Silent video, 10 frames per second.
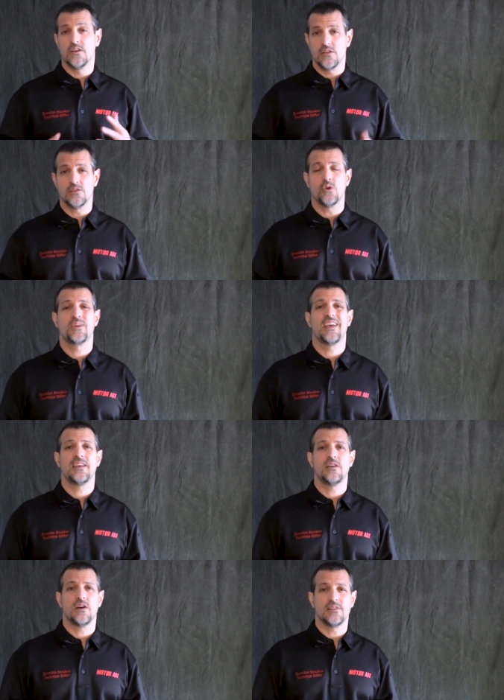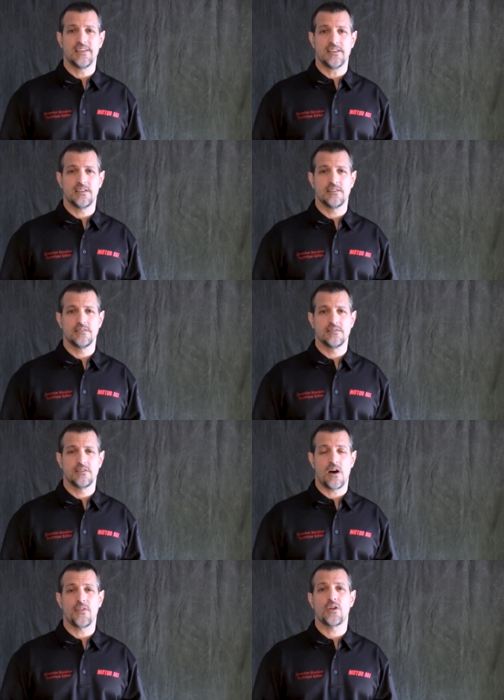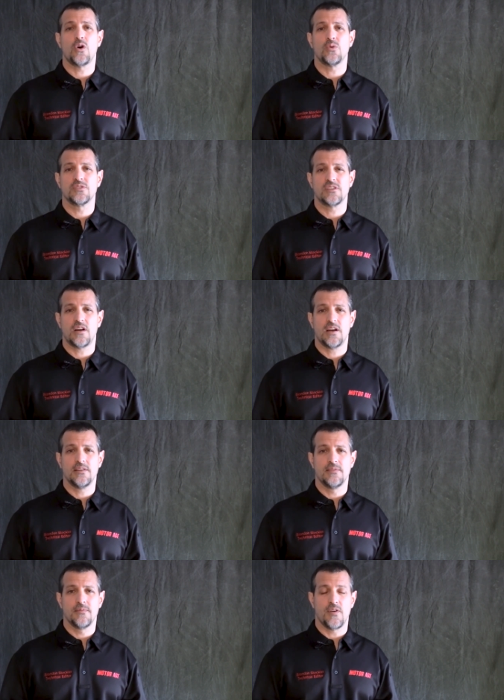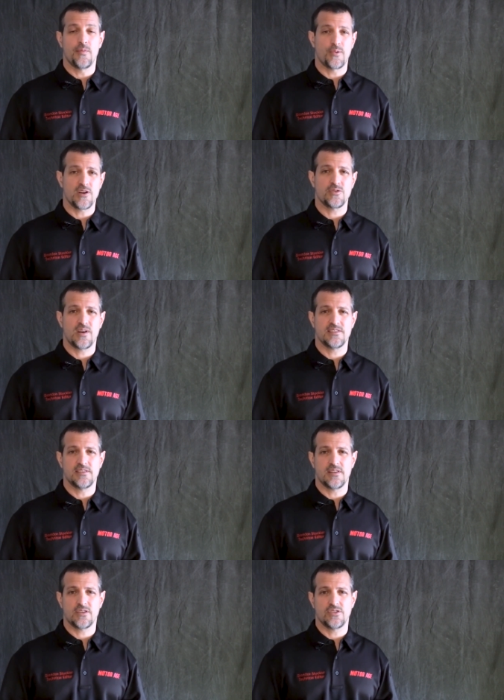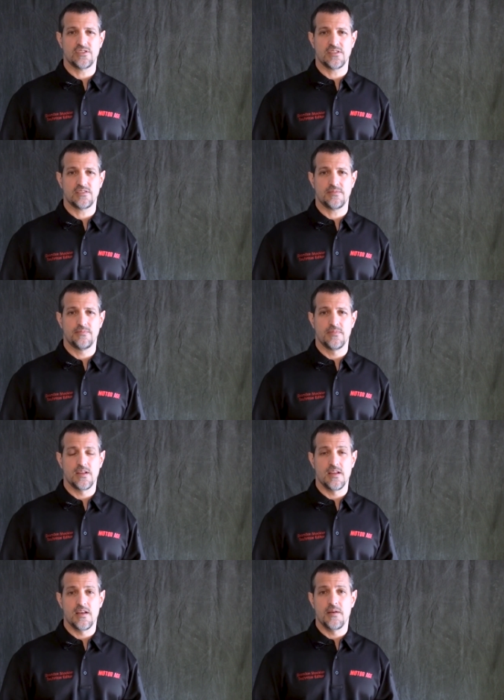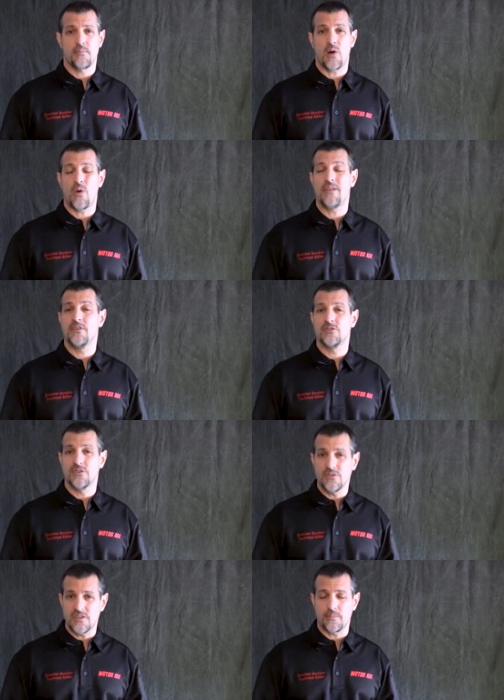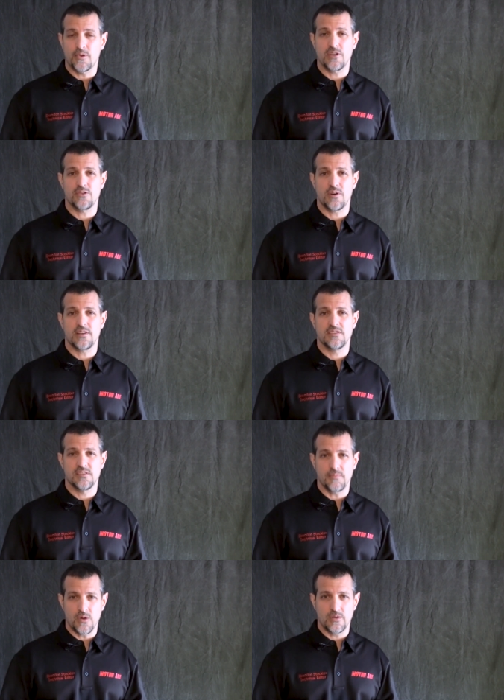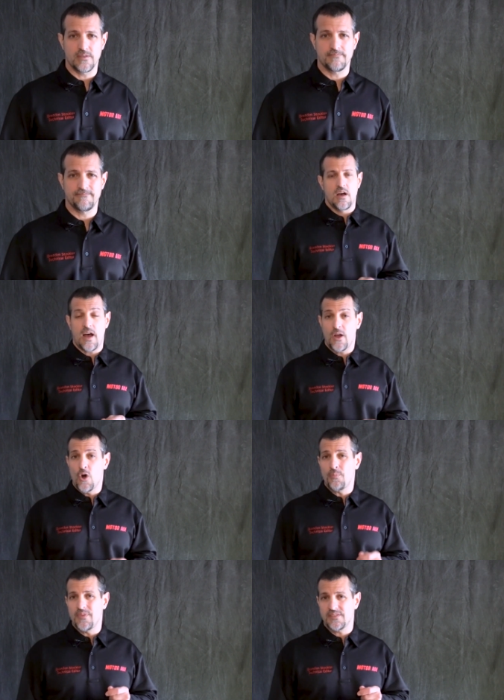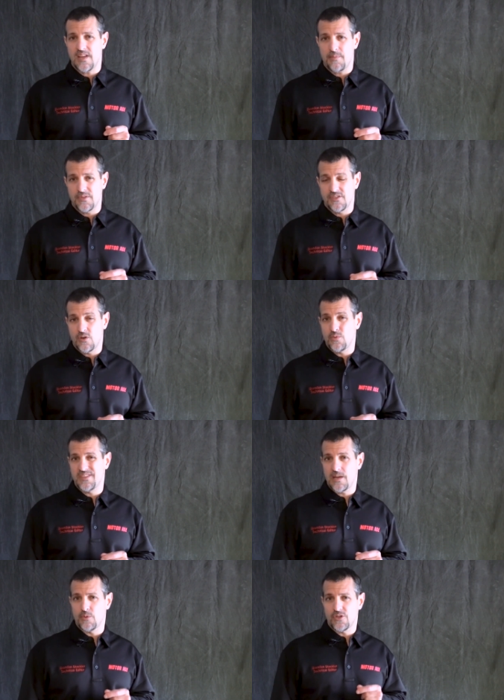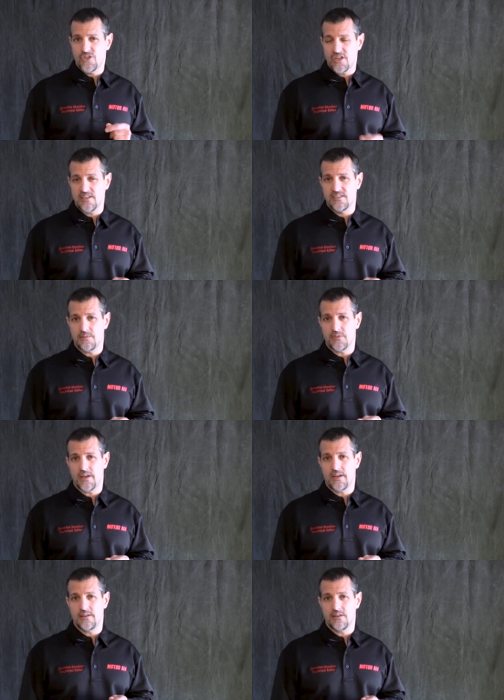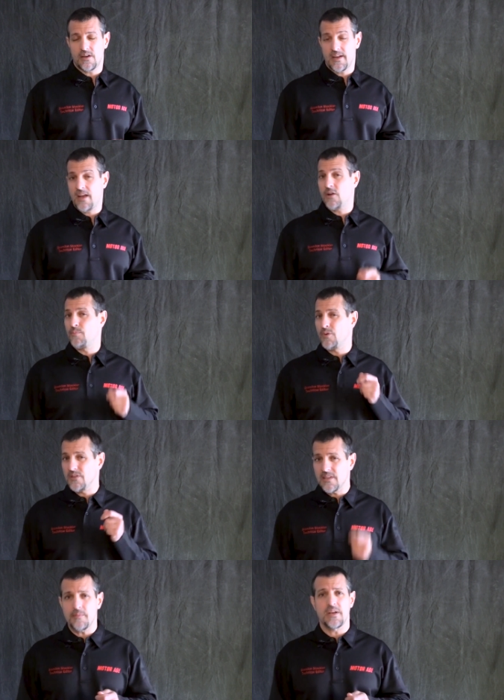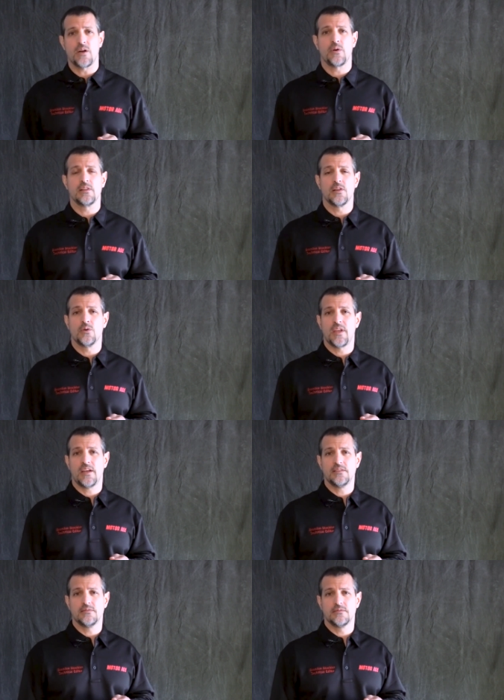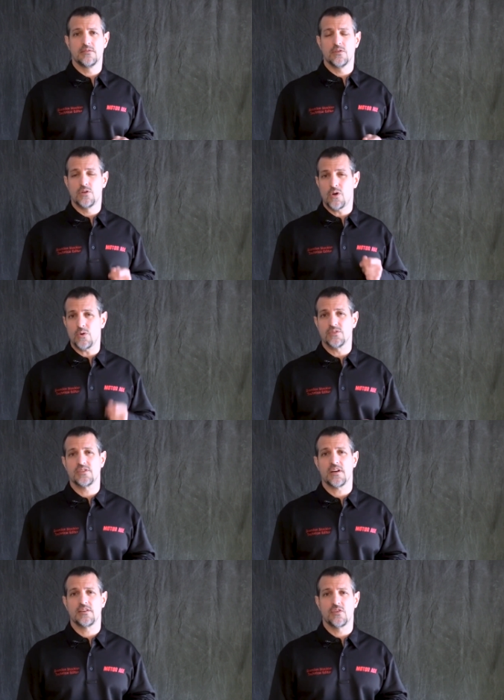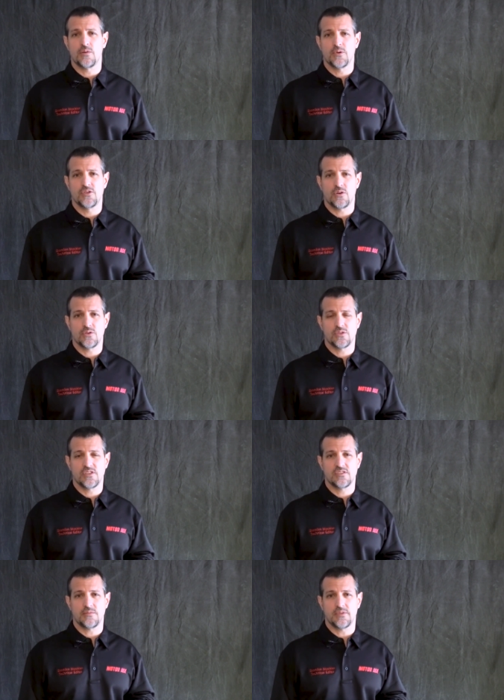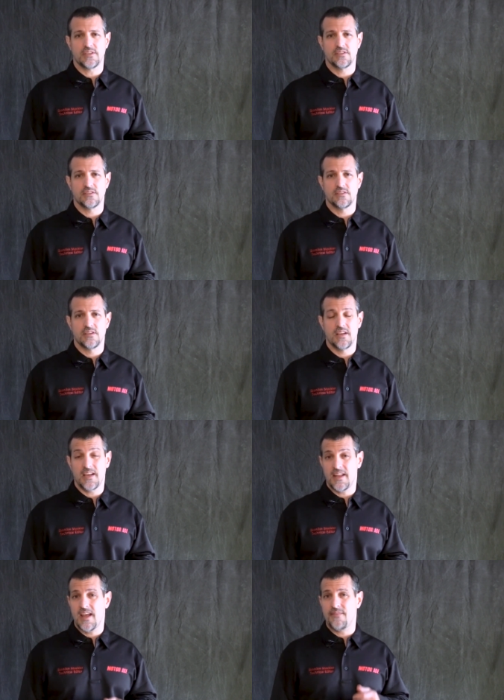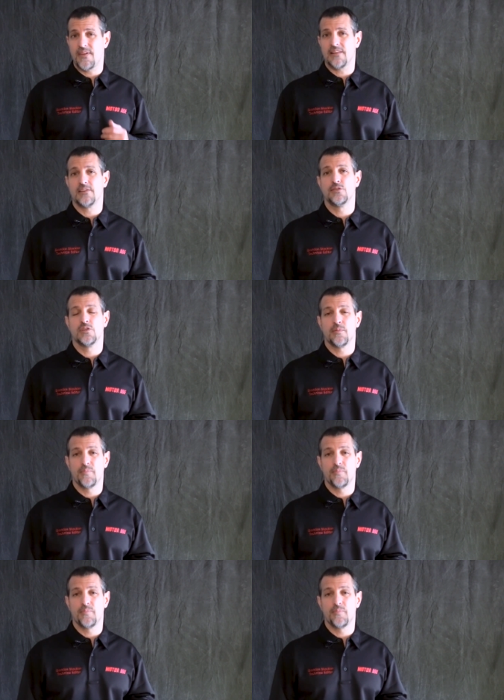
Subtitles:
locate a leak on the cold side of the pressurized induction system by way of introducing pressurized smoke. I hope this episode was able to shed some light on how to preliminarily locate cold side turbocharger system leaks and have that lead you to